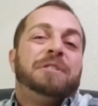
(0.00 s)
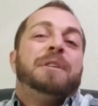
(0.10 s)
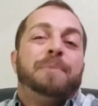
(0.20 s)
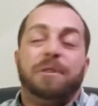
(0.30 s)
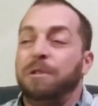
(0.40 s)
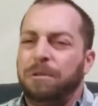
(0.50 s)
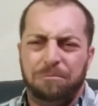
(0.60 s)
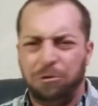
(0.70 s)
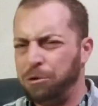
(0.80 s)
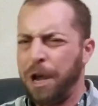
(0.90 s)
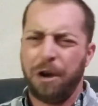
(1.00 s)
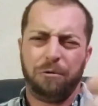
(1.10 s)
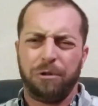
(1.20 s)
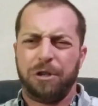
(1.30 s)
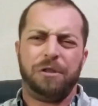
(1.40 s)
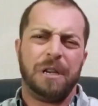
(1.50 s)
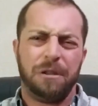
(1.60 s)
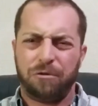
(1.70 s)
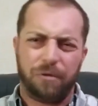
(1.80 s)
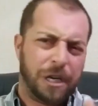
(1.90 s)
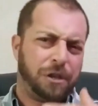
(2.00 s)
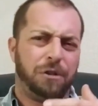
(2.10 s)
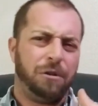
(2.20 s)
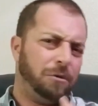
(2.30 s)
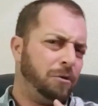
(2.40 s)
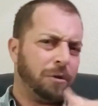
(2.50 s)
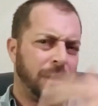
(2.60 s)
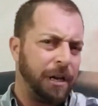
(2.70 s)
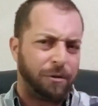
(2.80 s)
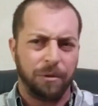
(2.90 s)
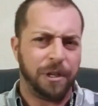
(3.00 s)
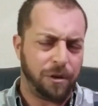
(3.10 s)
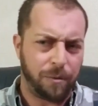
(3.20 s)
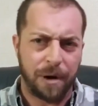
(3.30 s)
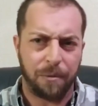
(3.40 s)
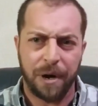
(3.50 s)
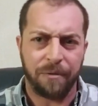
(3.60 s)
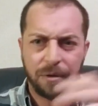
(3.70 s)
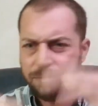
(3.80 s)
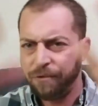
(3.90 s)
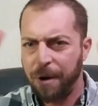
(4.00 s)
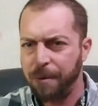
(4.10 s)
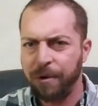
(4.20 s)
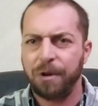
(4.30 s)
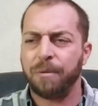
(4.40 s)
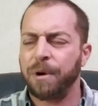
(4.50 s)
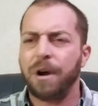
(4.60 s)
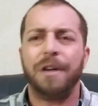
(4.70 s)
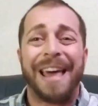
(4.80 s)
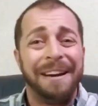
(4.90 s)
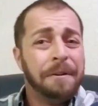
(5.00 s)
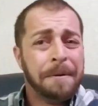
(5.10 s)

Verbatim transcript: typical Judeo-Christian, traditional, organized religion, whatever framework you want to call that.